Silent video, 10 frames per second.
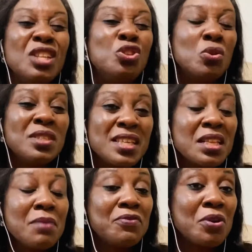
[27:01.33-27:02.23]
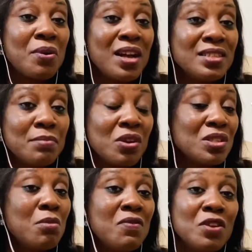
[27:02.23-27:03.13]
Don't take them for granted. Because
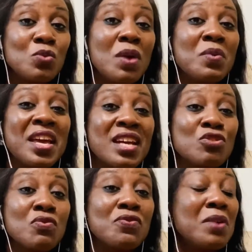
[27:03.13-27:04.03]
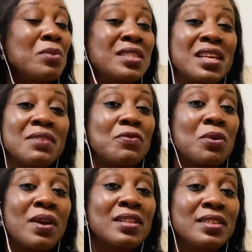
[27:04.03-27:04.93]
some of us, when we get good friends, we take it for
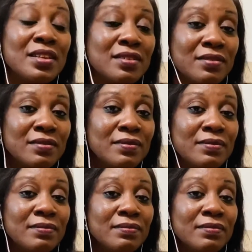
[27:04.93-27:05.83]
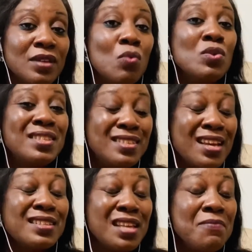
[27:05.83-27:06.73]
granted. We
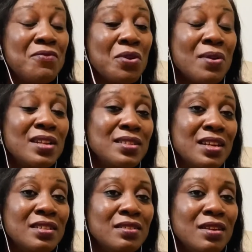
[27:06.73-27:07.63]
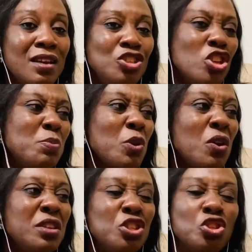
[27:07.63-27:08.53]
take them for granted. Just because
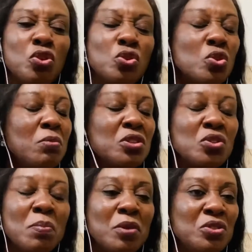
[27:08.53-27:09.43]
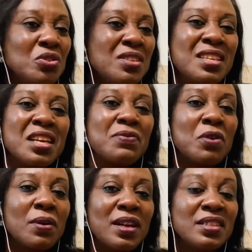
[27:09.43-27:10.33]
they show you so much support, you just take it for
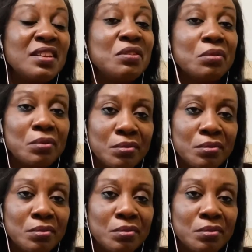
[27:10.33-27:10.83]
granted. No.